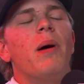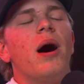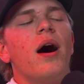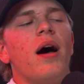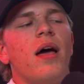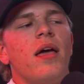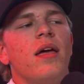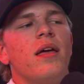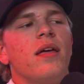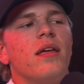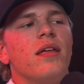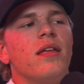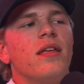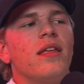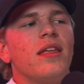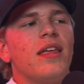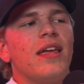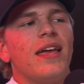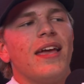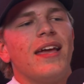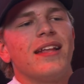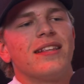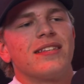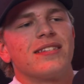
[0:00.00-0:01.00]
But
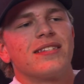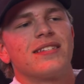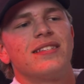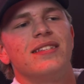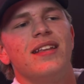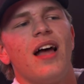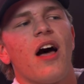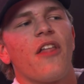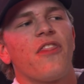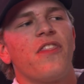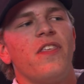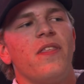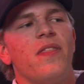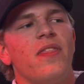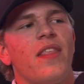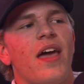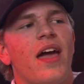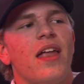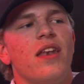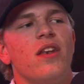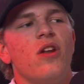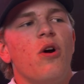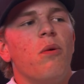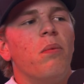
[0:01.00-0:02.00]
it's nothing
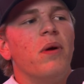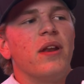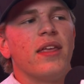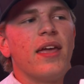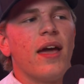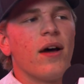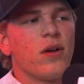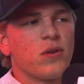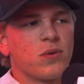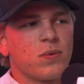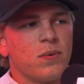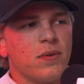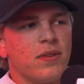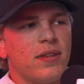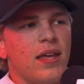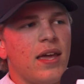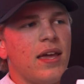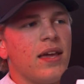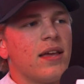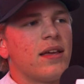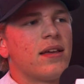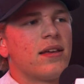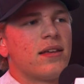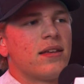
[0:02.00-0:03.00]
that nobody else would
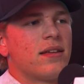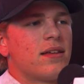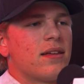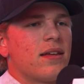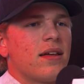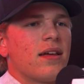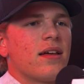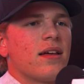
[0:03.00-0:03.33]
take.